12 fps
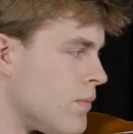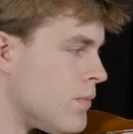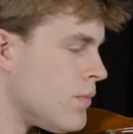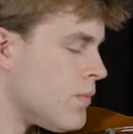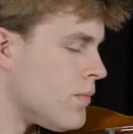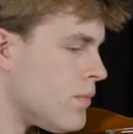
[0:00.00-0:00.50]

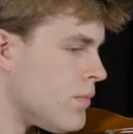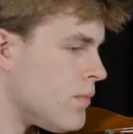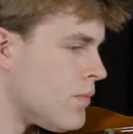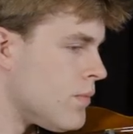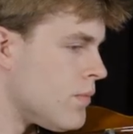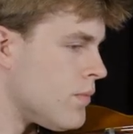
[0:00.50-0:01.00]
university,
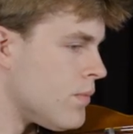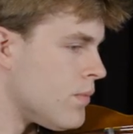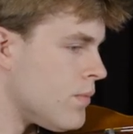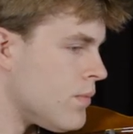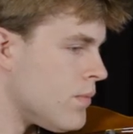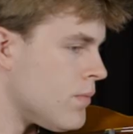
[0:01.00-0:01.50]
so
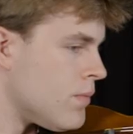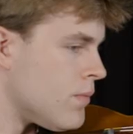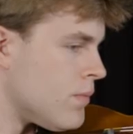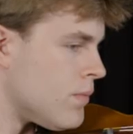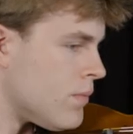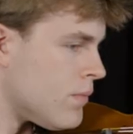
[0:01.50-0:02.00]
it's really
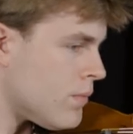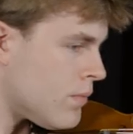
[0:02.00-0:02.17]
wonderful.